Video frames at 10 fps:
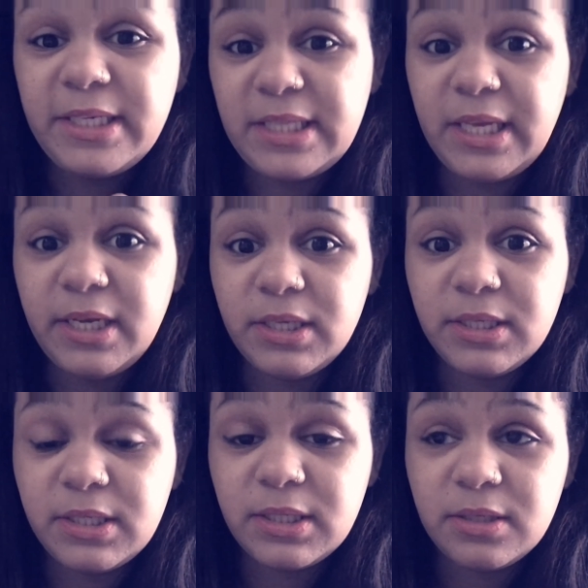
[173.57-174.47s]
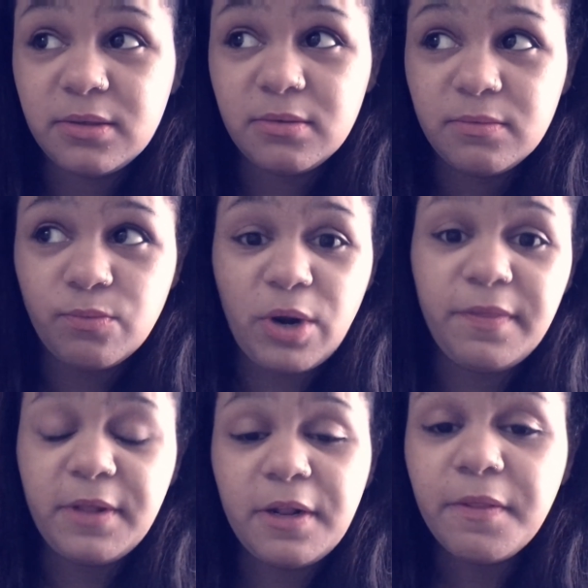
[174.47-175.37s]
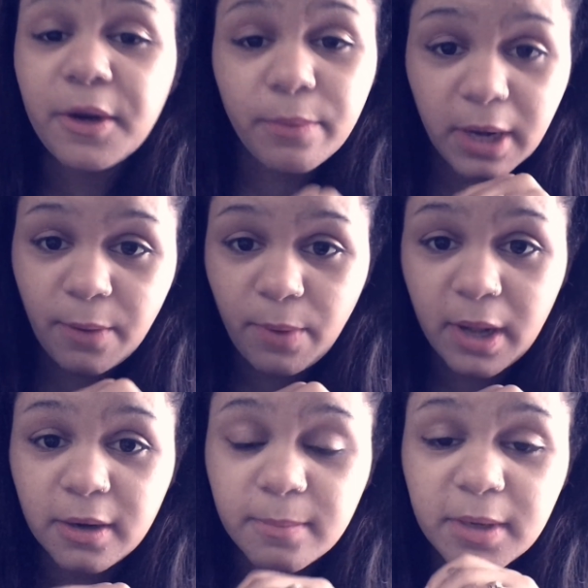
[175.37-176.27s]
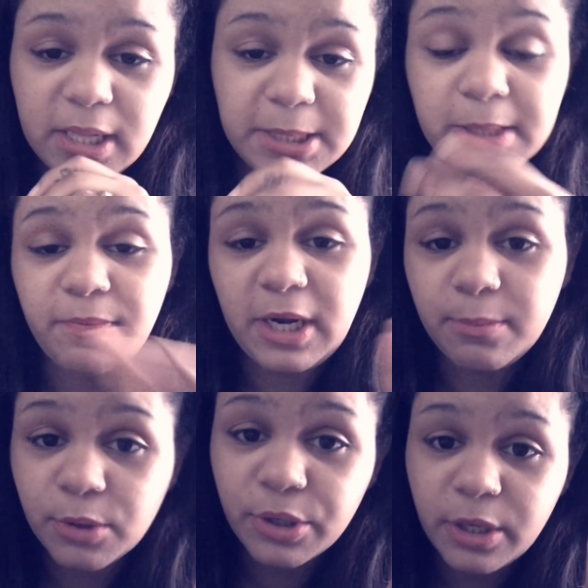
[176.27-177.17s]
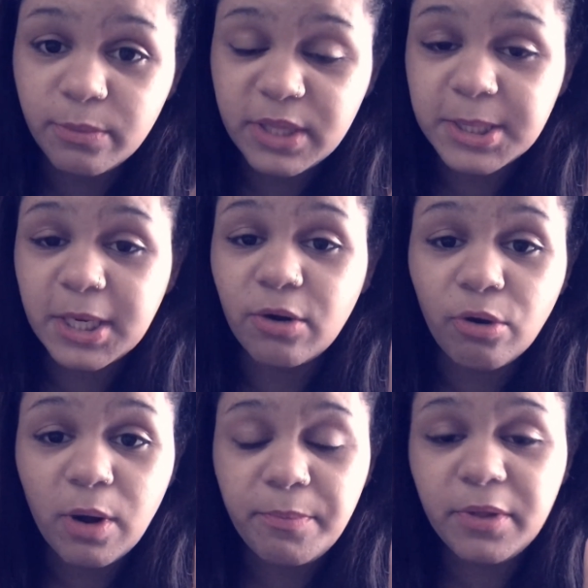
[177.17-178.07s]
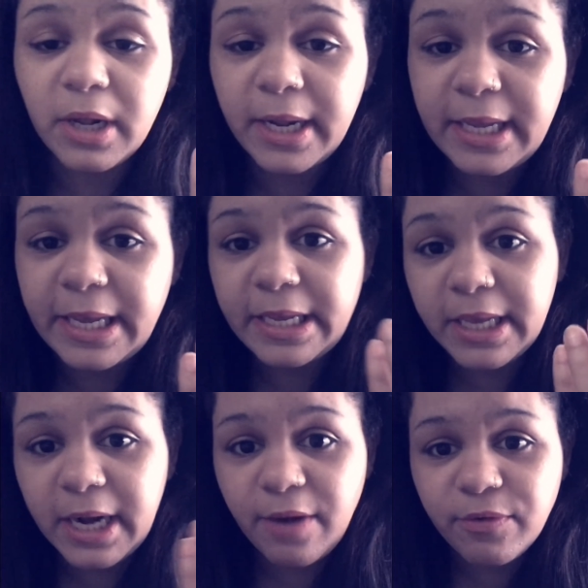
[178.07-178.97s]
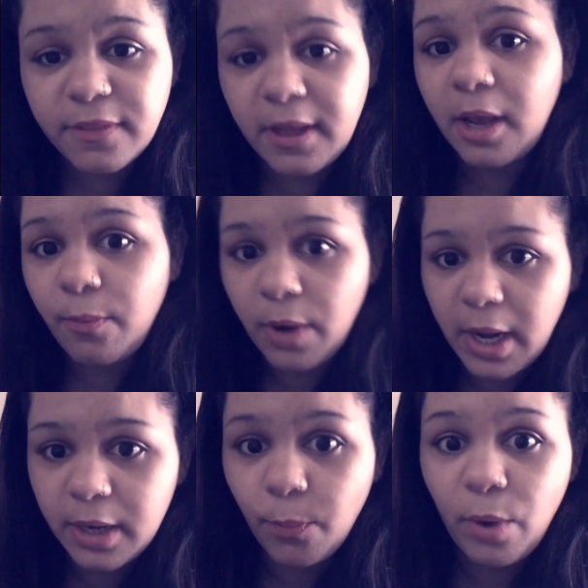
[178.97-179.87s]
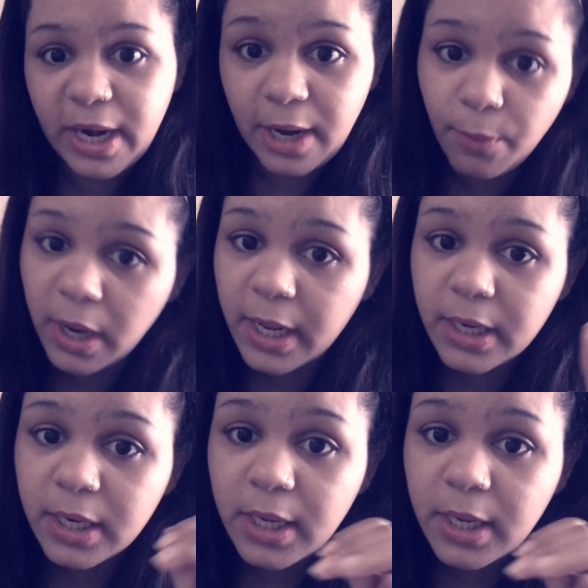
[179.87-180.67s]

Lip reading: things right then and there when I want them, and that's something I'm learning with as I grow up, that I can't get everything I want when I want,